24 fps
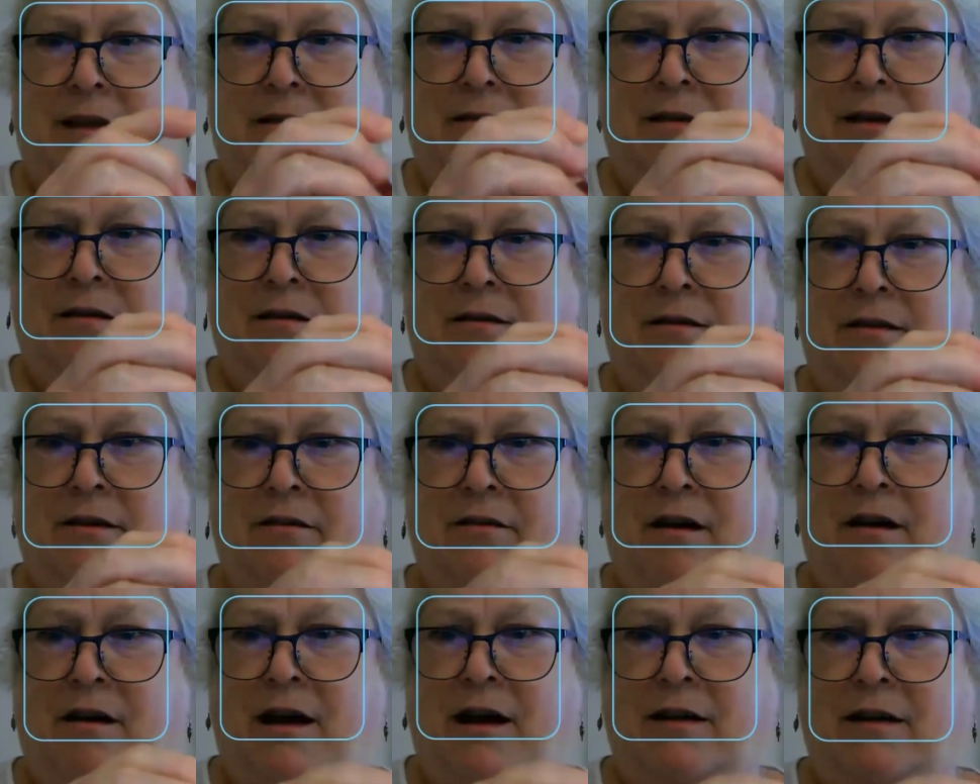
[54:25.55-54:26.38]
they're
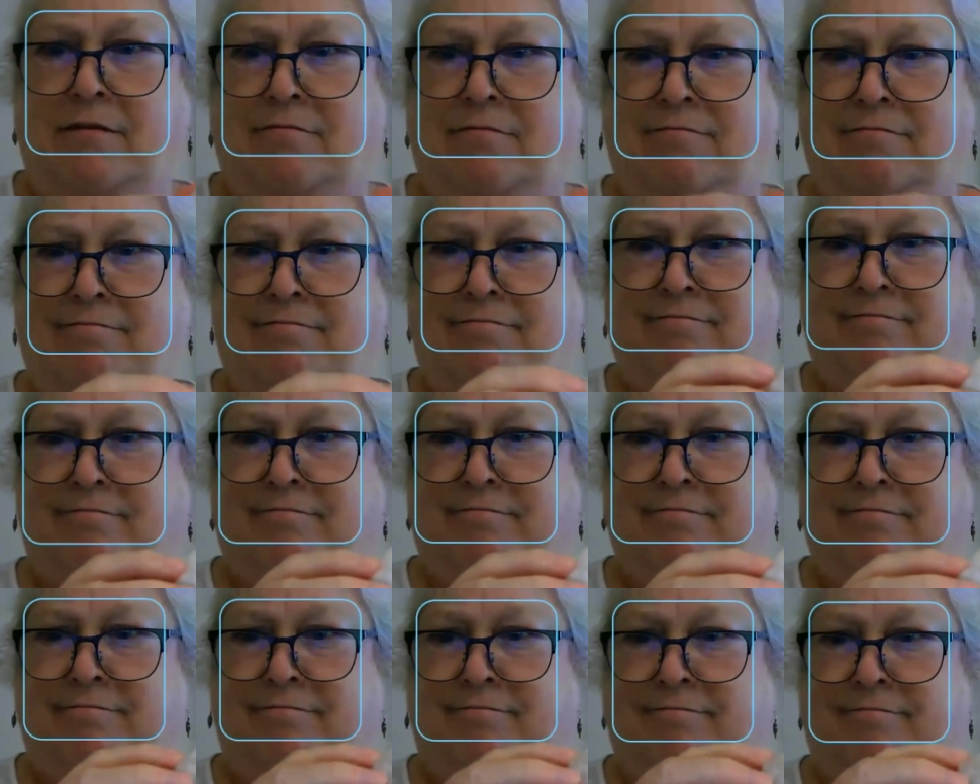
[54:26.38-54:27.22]
not
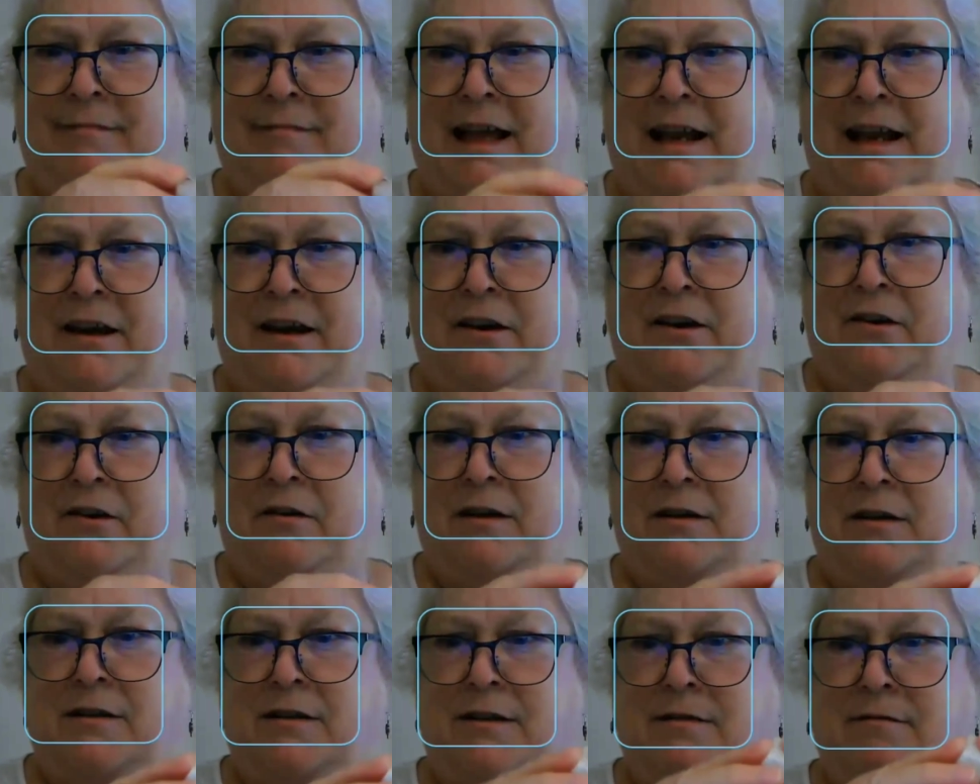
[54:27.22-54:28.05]
90
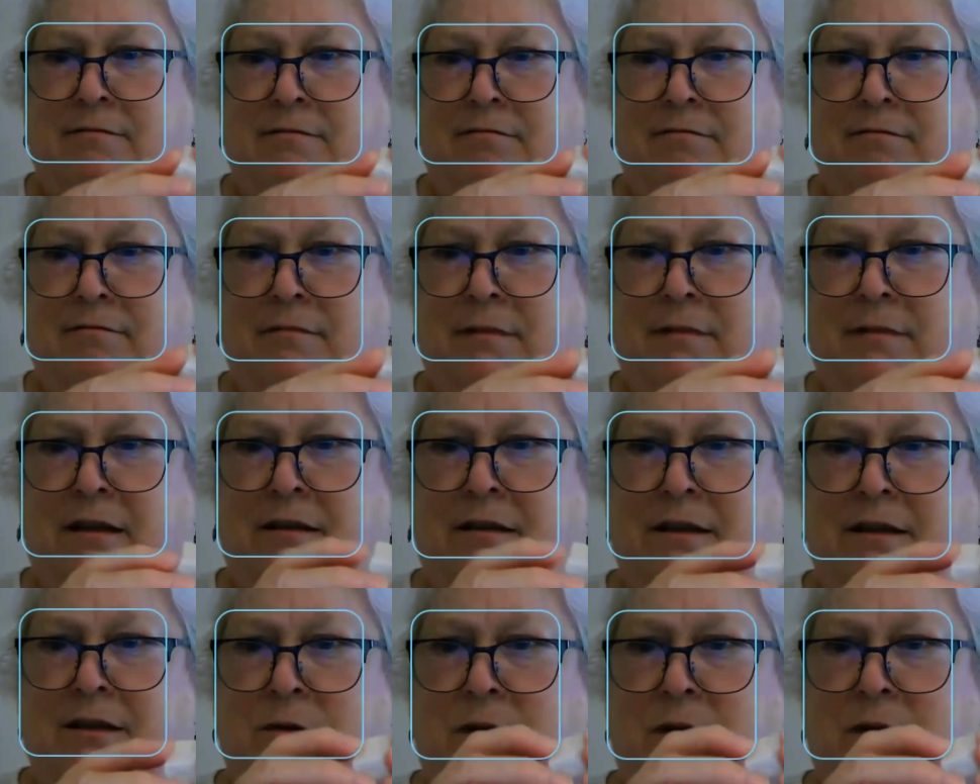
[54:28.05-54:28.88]
degrees like
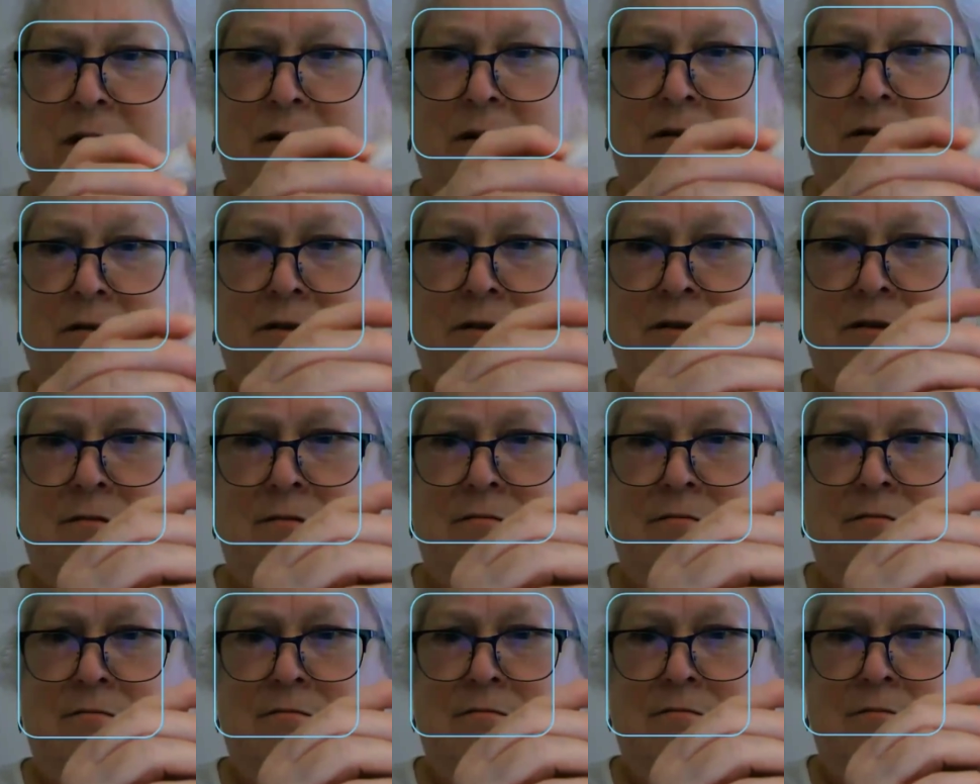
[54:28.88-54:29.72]
this one here is
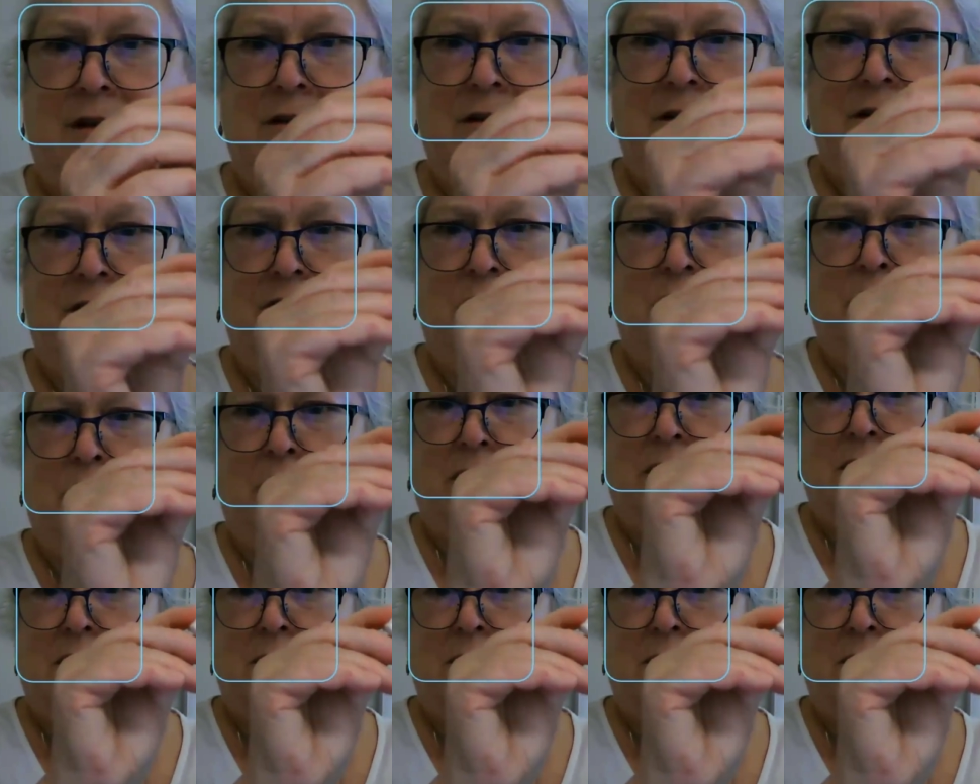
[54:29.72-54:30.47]
a little bit